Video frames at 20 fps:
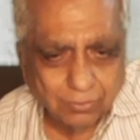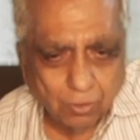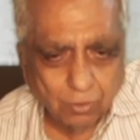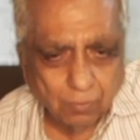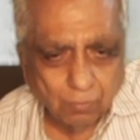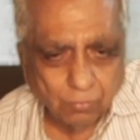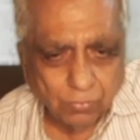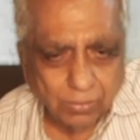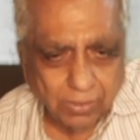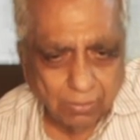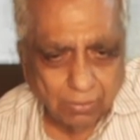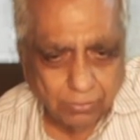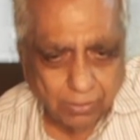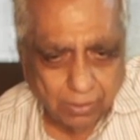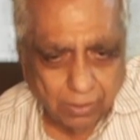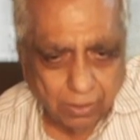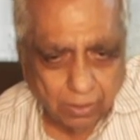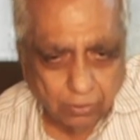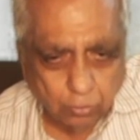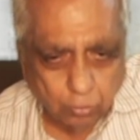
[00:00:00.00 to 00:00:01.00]
If there are
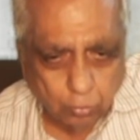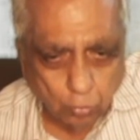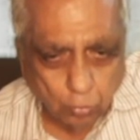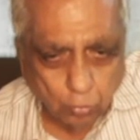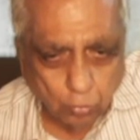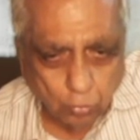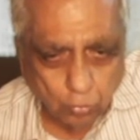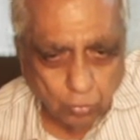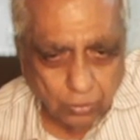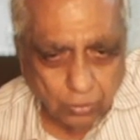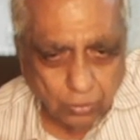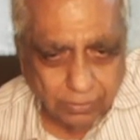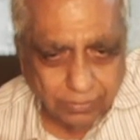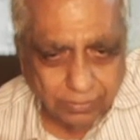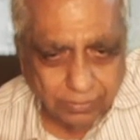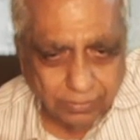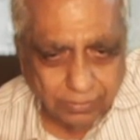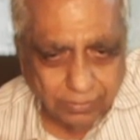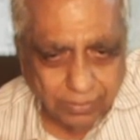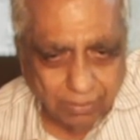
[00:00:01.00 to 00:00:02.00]
2, then we
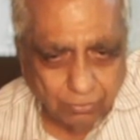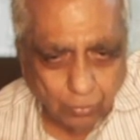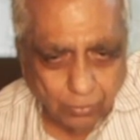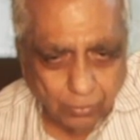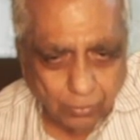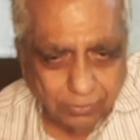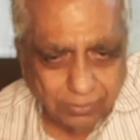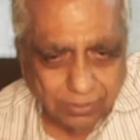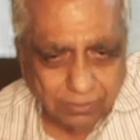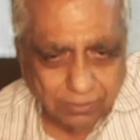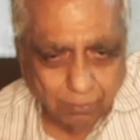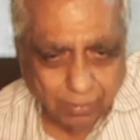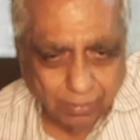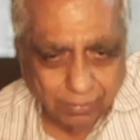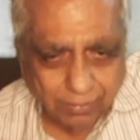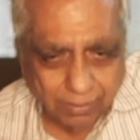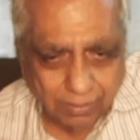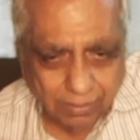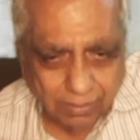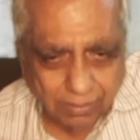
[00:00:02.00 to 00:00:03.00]
show in this manner,
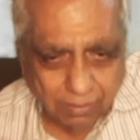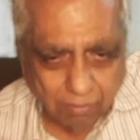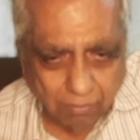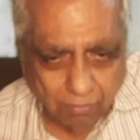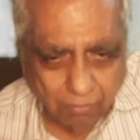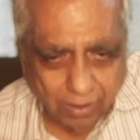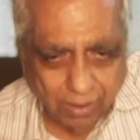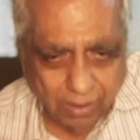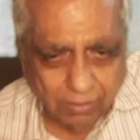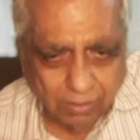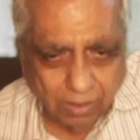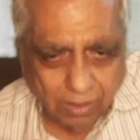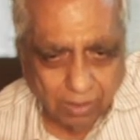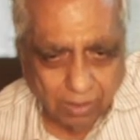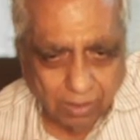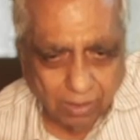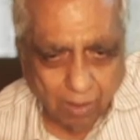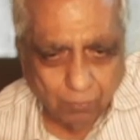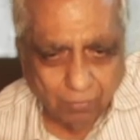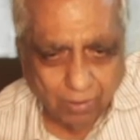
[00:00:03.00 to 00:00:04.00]
1 up,
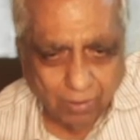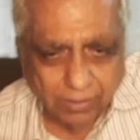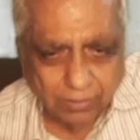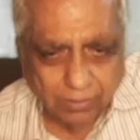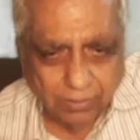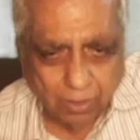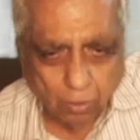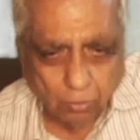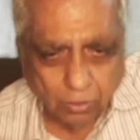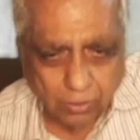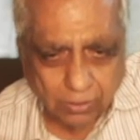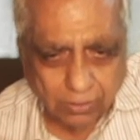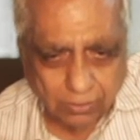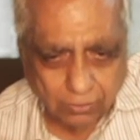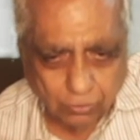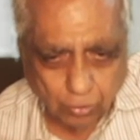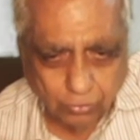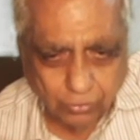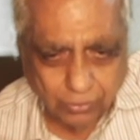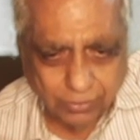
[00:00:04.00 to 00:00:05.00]
1 down. So
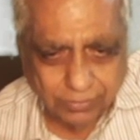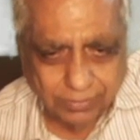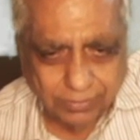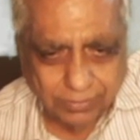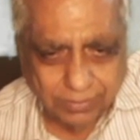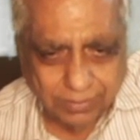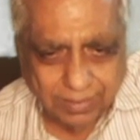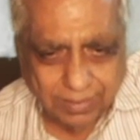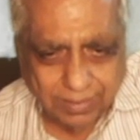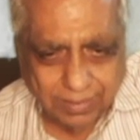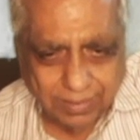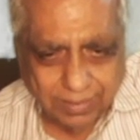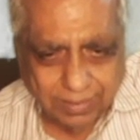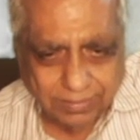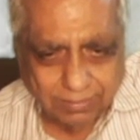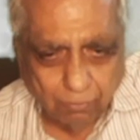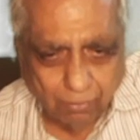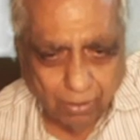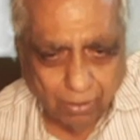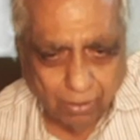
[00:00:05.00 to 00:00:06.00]
this indicates that
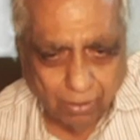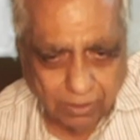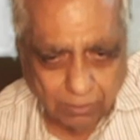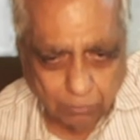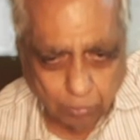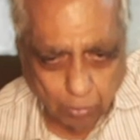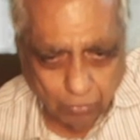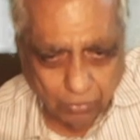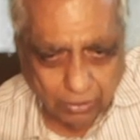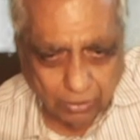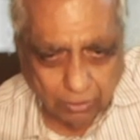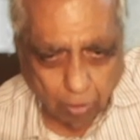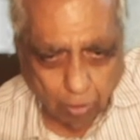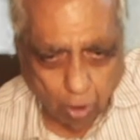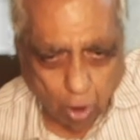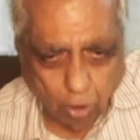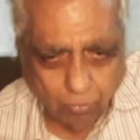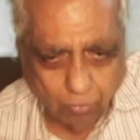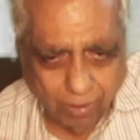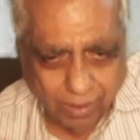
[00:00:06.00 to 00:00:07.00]
one is moving
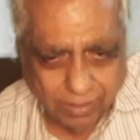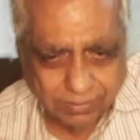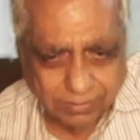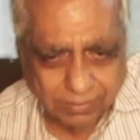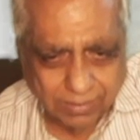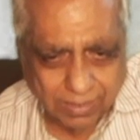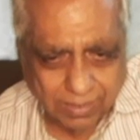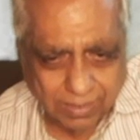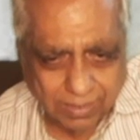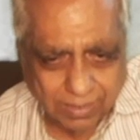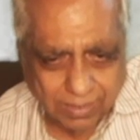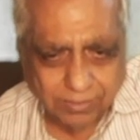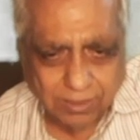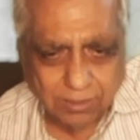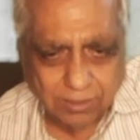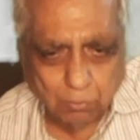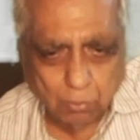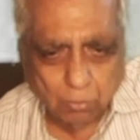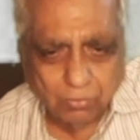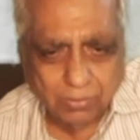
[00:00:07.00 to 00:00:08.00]
clockwise, other is
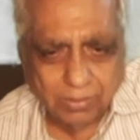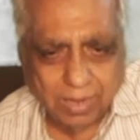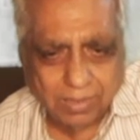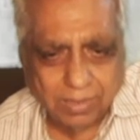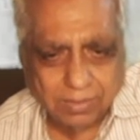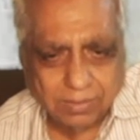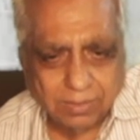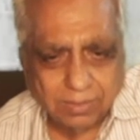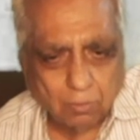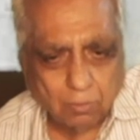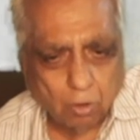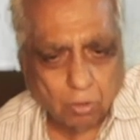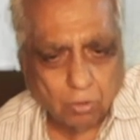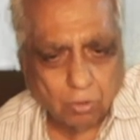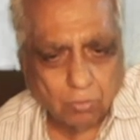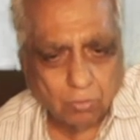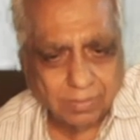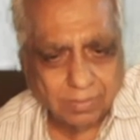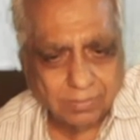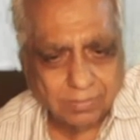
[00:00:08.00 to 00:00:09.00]
moving anti-clockwise.